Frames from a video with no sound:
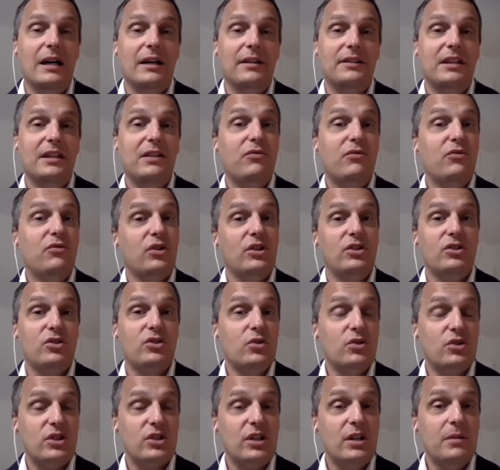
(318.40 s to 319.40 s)
different
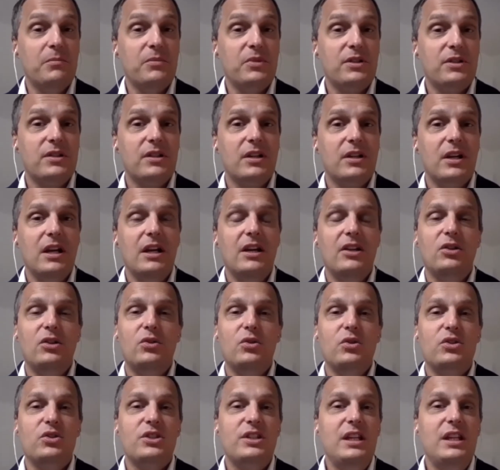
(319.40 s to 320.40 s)
systems, to
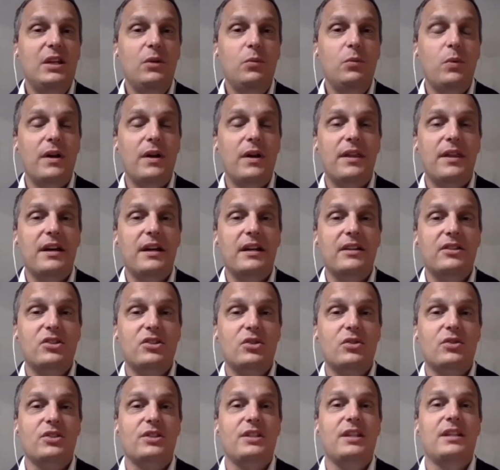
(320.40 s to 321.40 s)
see whether it's
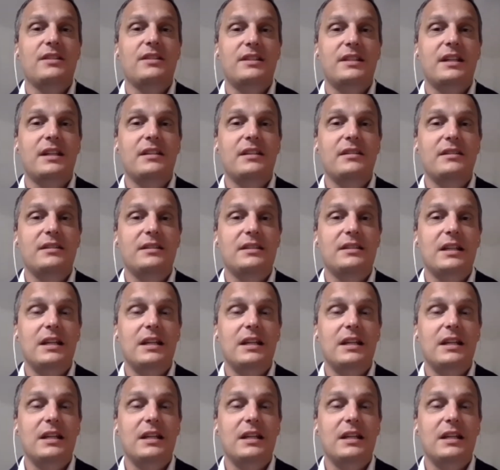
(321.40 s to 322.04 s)
consistent.